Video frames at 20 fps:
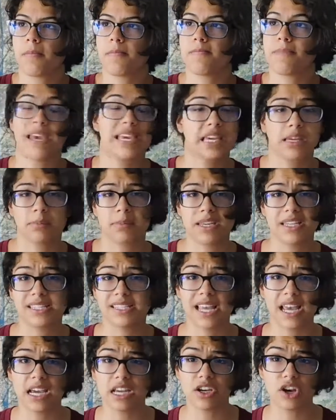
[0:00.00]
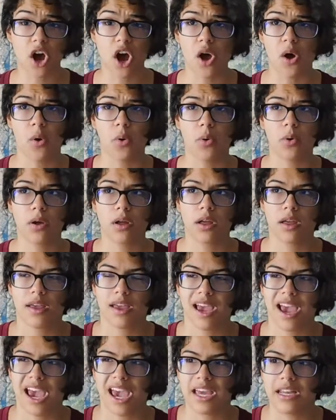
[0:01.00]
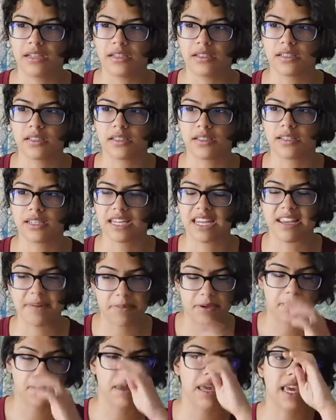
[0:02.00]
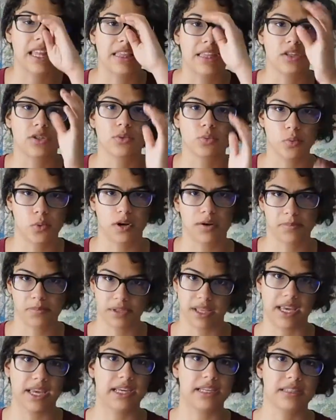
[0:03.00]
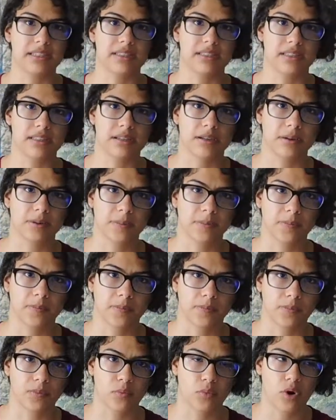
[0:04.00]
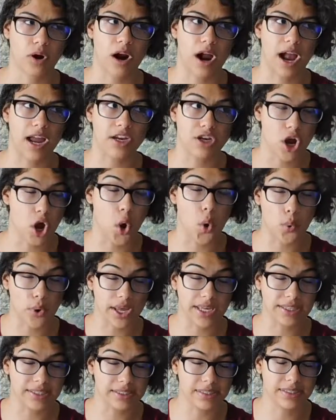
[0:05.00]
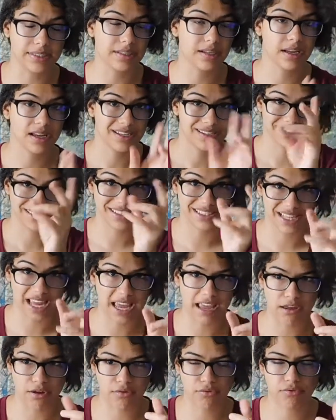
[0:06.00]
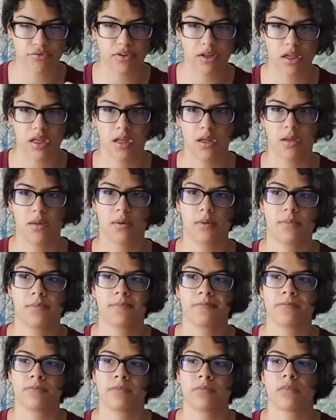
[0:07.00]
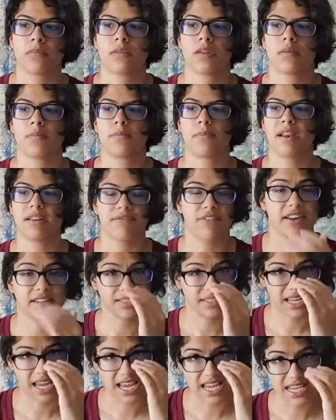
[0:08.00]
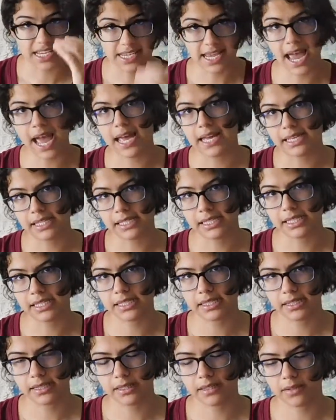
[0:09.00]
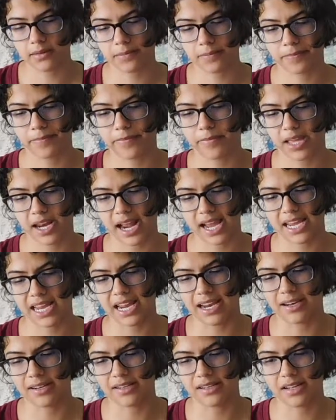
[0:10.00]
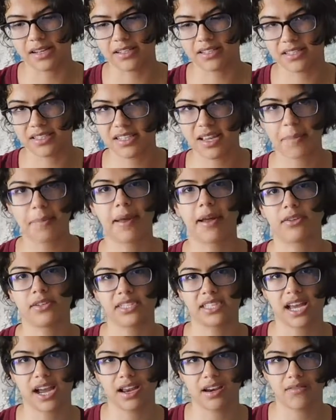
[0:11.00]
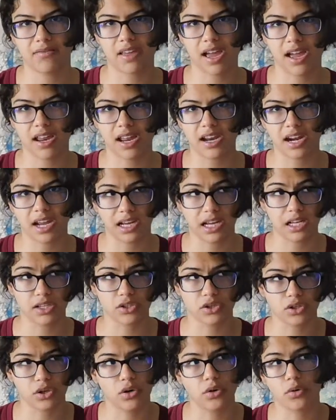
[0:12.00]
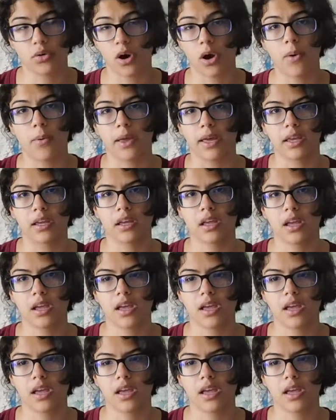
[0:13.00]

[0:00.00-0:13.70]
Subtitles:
making me say no and keeping me in this one place where I know is safe. But if I say yes, then I can step outside of that and I can start growing.